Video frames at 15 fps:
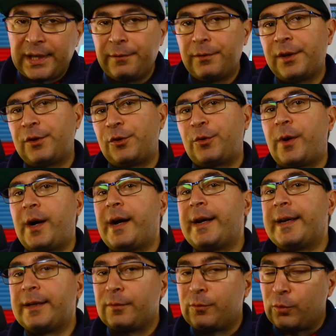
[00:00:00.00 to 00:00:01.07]
give it a
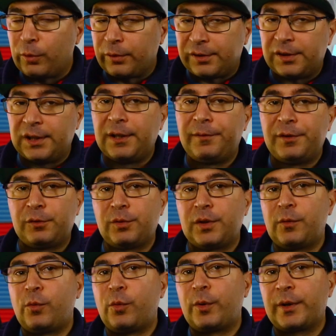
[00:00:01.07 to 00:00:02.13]
try. We'll see if it's going
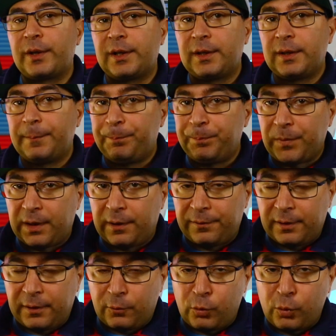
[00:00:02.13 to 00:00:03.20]
to work.
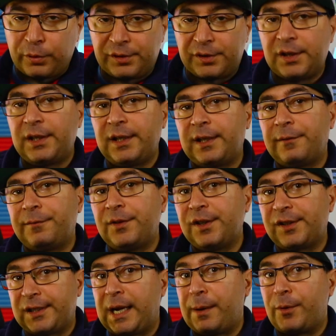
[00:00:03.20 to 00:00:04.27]
We'll see if
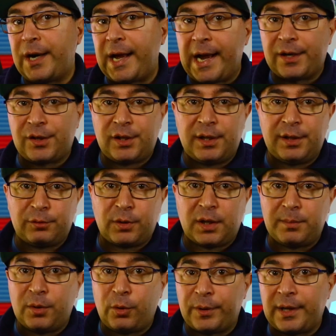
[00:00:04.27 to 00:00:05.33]
this camera actually is going
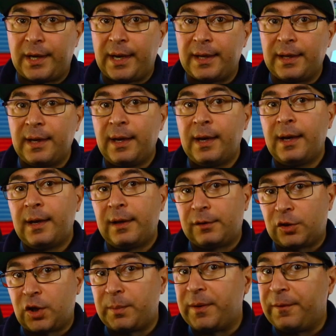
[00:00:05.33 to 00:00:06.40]
to be okay.
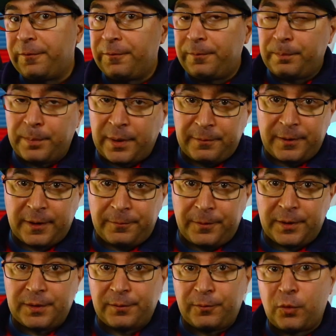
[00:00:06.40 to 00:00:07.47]
It's going to be perfect
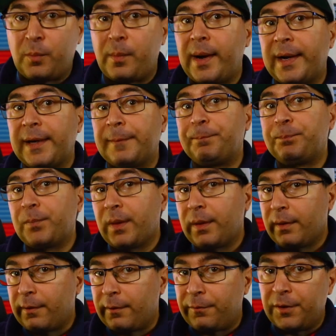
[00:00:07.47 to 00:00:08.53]
fit for my
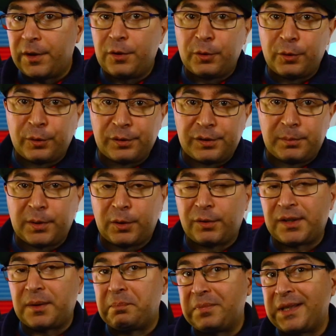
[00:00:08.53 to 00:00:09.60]
videos,
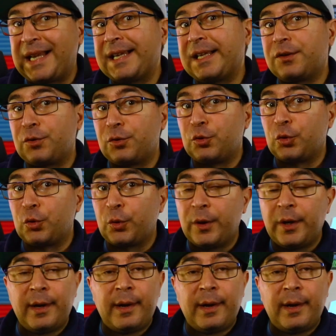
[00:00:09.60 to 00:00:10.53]
because I'm planning to do